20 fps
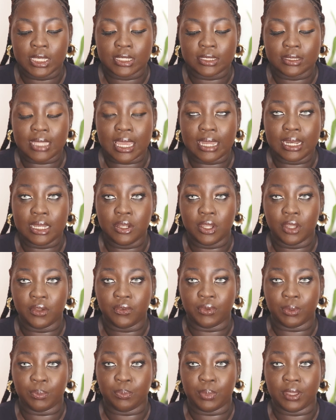Starting
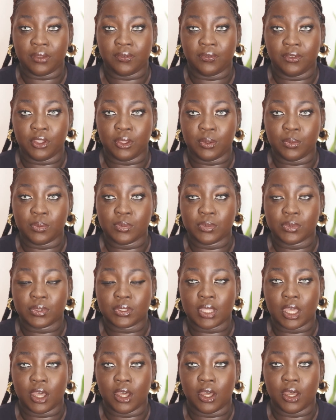off with
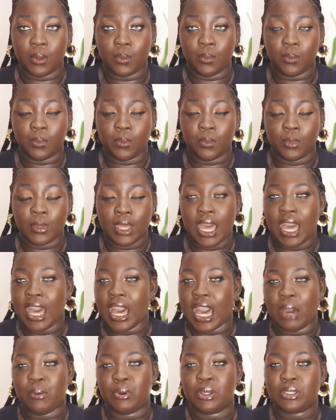perfumes,
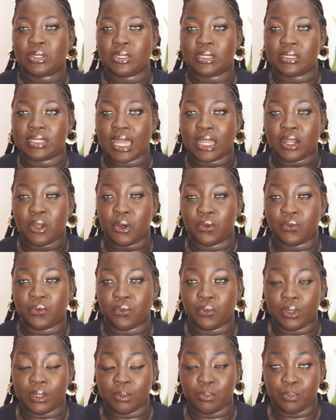I want to start
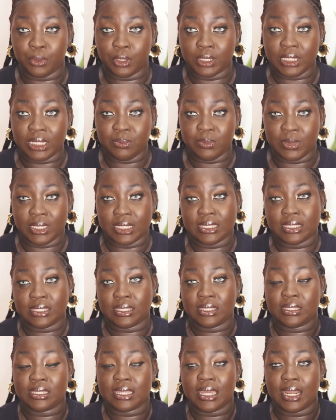off with body mists
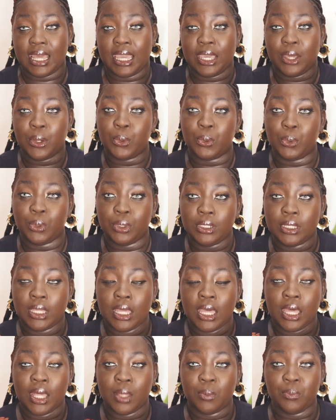that I own.
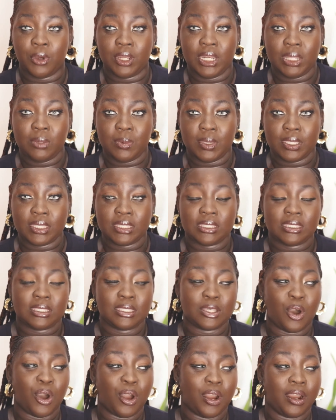Body
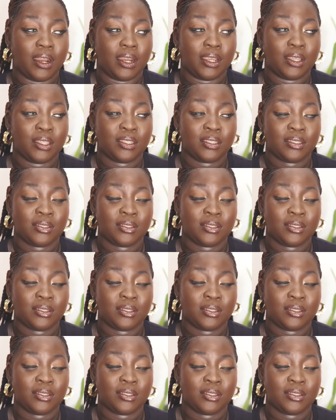mists are